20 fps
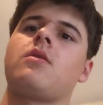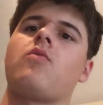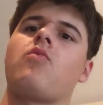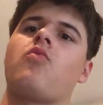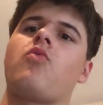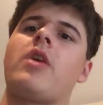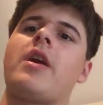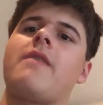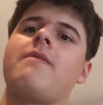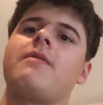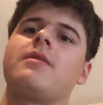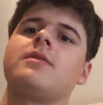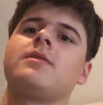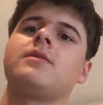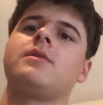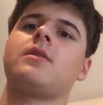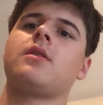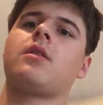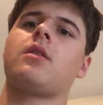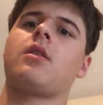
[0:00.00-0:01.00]

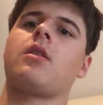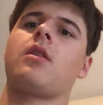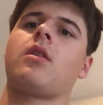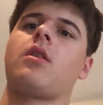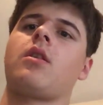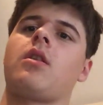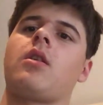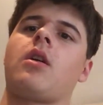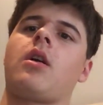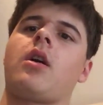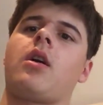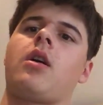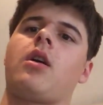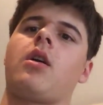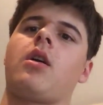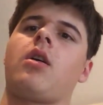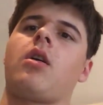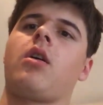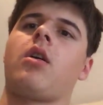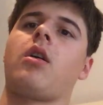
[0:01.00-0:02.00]
Ravens
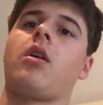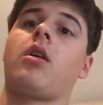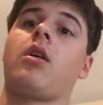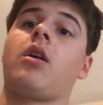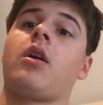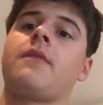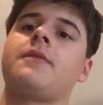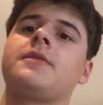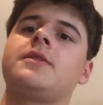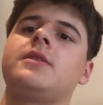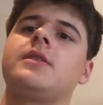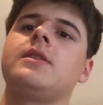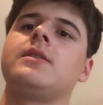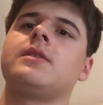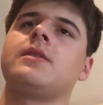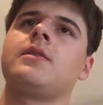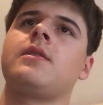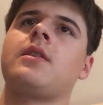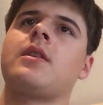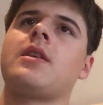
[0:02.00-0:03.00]

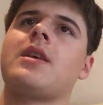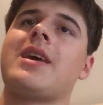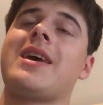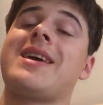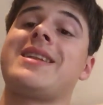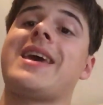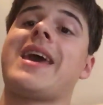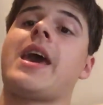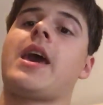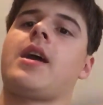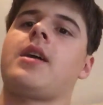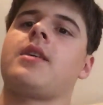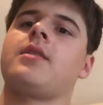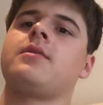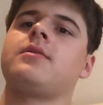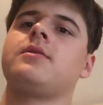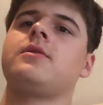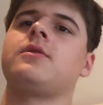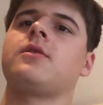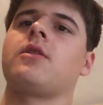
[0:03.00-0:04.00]
offseason an A.
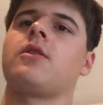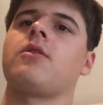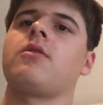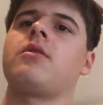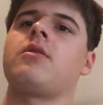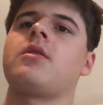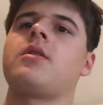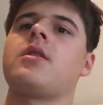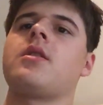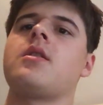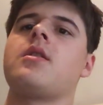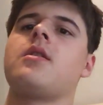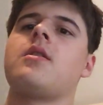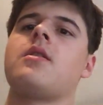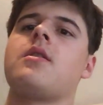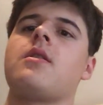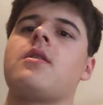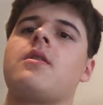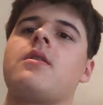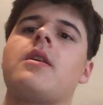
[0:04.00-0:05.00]
So,
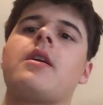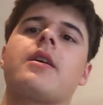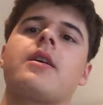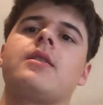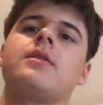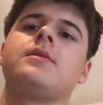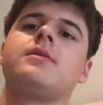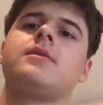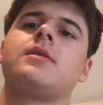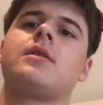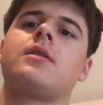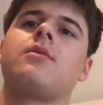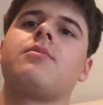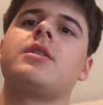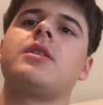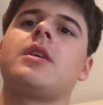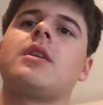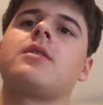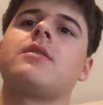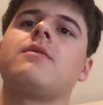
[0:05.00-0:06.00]
yeah, guys, that'll
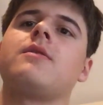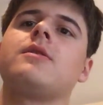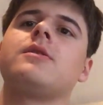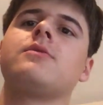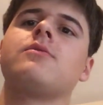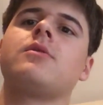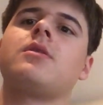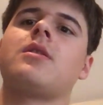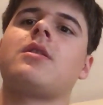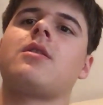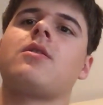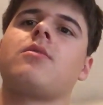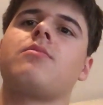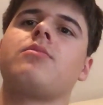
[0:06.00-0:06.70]
be the end of this one.